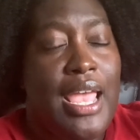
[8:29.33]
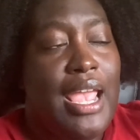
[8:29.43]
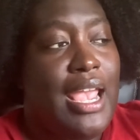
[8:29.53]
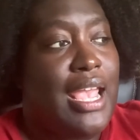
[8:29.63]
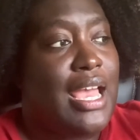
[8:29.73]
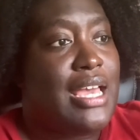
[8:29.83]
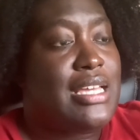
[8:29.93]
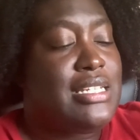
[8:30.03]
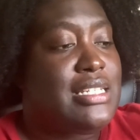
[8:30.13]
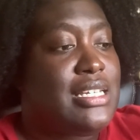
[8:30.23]

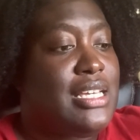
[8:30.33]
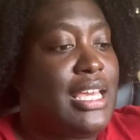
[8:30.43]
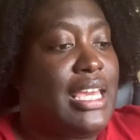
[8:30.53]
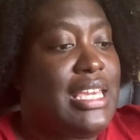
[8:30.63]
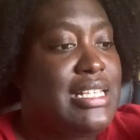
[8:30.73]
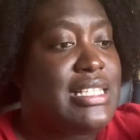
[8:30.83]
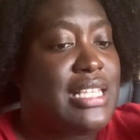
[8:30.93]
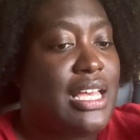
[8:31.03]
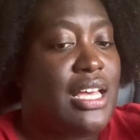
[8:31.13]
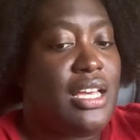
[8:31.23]
And
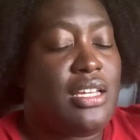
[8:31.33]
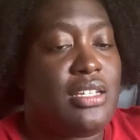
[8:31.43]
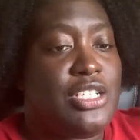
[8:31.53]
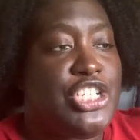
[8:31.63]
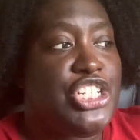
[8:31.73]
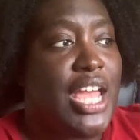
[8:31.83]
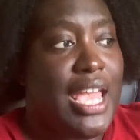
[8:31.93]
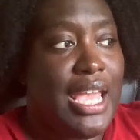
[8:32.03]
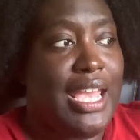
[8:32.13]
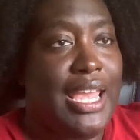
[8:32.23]
Issa,
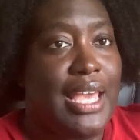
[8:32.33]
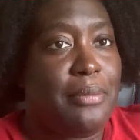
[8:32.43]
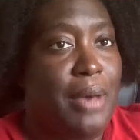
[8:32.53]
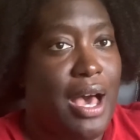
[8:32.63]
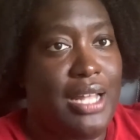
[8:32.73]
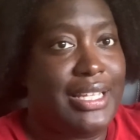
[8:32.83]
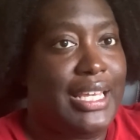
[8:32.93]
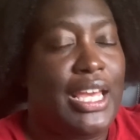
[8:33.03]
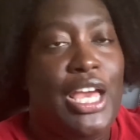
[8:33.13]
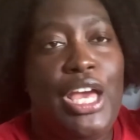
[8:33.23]
Shay, and
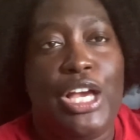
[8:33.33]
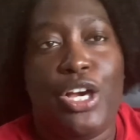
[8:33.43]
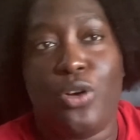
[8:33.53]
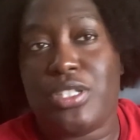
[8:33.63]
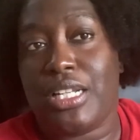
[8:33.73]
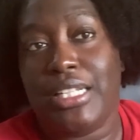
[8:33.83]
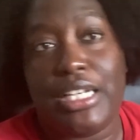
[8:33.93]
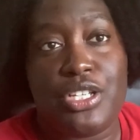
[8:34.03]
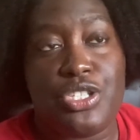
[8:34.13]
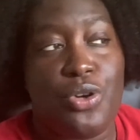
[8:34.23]
Molly go to the
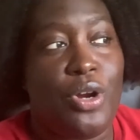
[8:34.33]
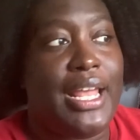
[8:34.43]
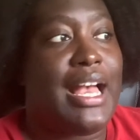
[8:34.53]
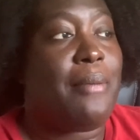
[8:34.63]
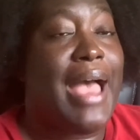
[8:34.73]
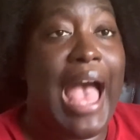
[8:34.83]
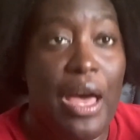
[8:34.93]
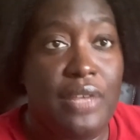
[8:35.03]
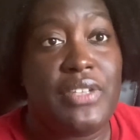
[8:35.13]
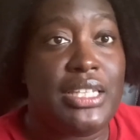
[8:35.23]
liquor store. They come
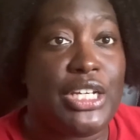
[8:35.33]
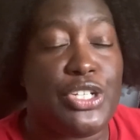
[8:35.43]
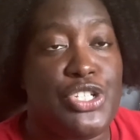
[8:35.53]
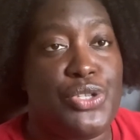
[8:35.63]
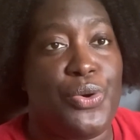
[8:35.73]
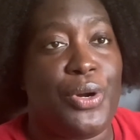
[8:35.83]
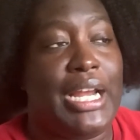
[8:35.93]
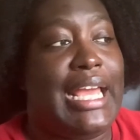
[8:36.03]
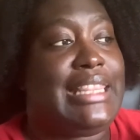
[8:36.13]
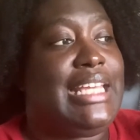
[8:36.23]
out of the liquor store,
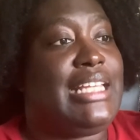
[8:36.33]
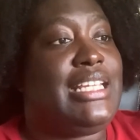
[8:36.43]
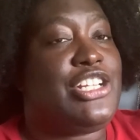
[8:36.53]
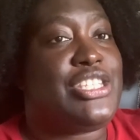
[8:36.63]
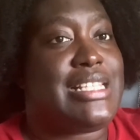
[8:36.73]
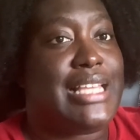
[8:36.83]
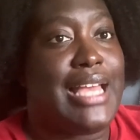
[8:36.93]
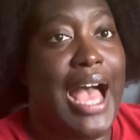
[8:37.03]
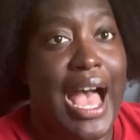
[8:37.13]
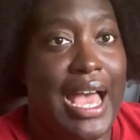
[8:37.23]
and then there's this
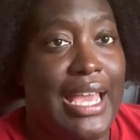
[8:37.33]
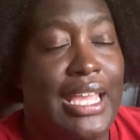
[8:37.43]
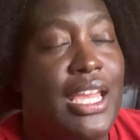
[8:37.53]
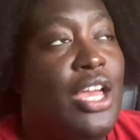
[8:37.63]
guy